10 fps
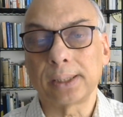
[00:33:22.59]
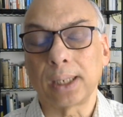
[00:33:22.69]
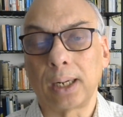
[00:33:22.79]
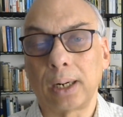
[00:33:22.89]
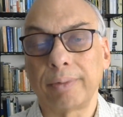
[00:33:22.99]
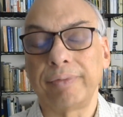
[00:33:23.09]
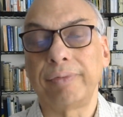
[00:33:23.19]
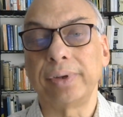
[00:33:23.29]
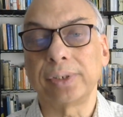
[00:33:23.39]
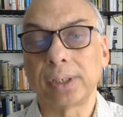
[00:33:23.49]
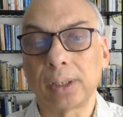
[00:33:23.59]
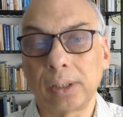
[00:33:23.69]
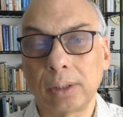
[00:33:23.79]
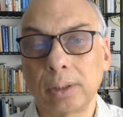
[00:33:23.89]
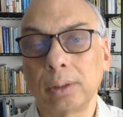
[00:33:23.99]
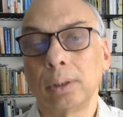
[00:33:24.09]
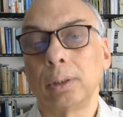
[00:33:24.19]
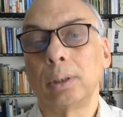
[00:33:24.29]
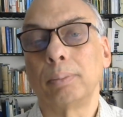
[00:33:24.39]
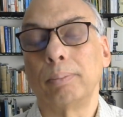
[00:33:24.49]
our physical
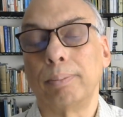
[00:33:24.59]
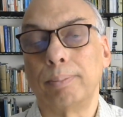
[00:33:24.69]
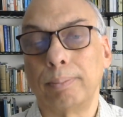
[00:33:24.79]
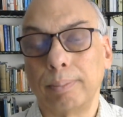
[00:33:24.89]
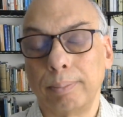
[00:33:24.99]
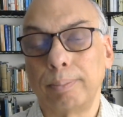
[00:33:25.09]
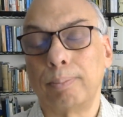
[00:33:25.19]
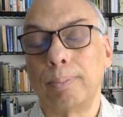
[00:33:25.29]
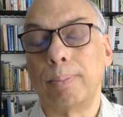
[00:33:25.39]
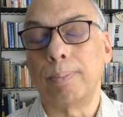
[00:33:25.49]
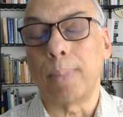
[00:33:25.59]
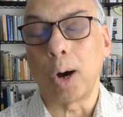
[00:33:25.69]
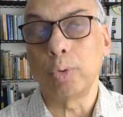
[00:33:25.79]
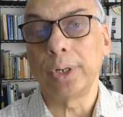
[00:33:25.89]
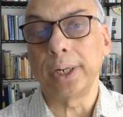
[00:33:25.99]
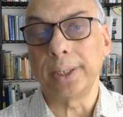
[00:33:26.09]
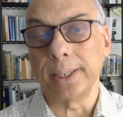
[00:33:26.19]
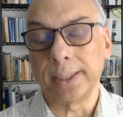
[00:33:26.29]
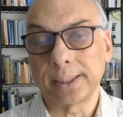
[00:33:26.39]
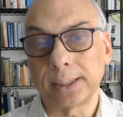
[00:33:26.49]

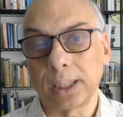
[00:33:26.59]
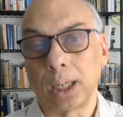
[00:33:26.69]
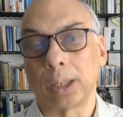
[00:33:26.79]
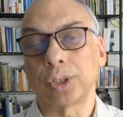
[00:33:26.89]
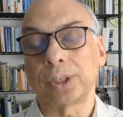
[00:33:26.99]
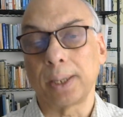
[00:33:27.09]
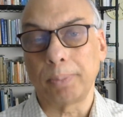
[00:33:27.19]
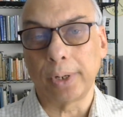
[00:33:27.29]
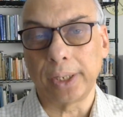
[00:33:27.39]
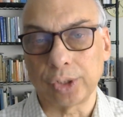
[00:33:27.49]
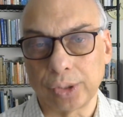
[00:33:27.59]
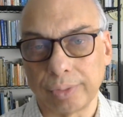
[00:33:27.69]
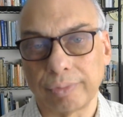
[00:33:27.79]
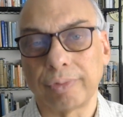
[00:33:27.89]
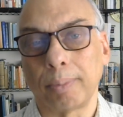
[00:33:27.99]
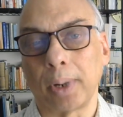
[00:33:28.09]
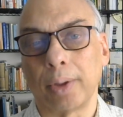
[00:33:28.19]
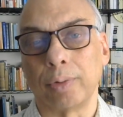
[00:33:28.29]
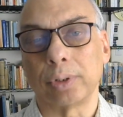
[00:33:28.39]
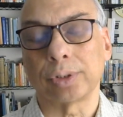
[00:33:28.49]
boundedness, our separation from
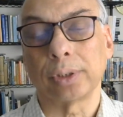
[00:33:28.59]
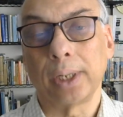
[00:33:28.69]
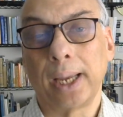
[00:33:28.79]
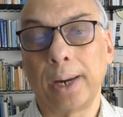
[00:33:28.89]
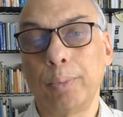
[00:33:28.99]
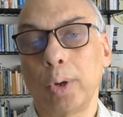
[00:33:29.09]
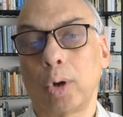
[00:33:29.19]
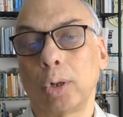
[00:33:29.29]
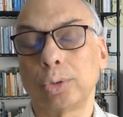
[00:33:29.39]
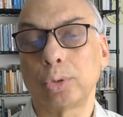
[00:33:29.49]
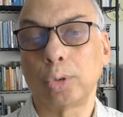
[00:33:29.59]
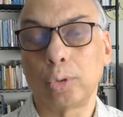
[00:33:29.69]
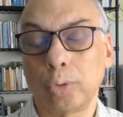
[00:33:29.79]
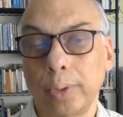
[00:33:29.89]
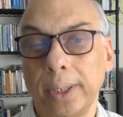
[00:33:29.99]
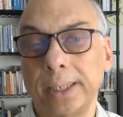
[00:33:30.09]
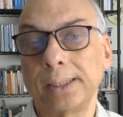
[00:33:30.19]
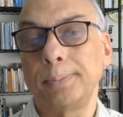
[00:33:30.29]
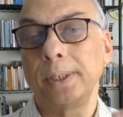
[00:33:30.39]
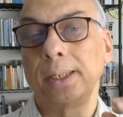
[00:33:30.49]
others. And we also
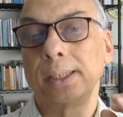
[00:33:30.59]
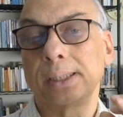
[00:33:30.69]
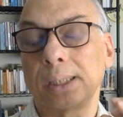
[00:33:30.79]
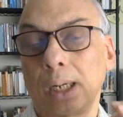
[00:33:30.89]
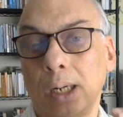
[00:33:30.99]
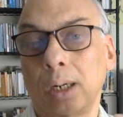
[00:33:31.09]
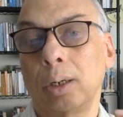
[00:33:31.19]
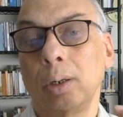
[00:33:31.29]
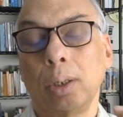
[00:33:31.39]
experience our